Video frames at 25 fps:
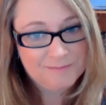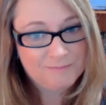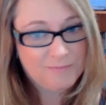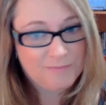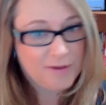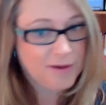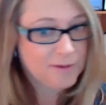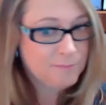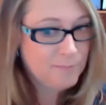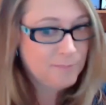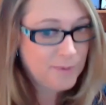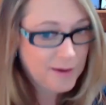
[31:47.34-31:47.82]

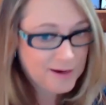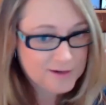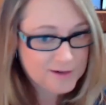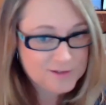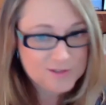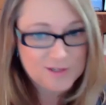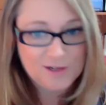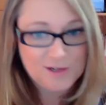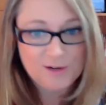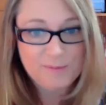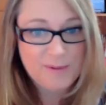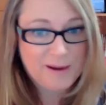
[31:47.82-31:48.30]
I'm
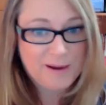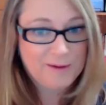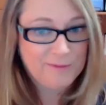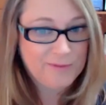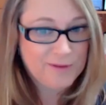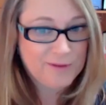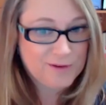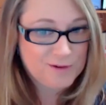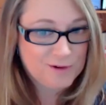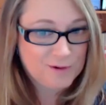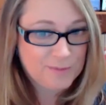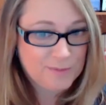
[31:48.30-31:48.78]
passionate about,
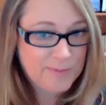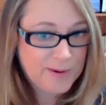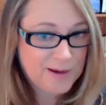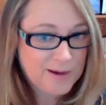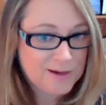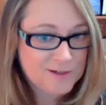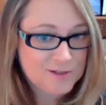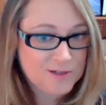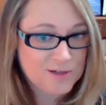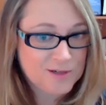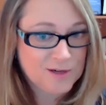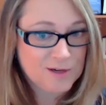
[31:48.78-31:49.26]
that you're
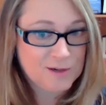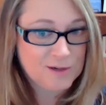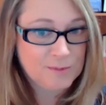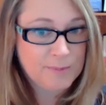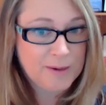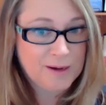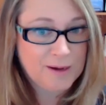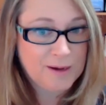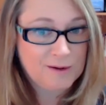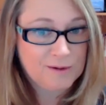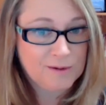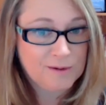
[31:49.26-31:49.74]
passionate
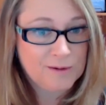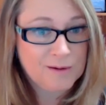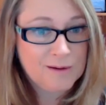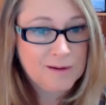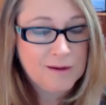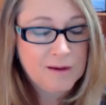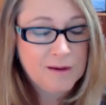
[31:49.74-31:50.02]
about.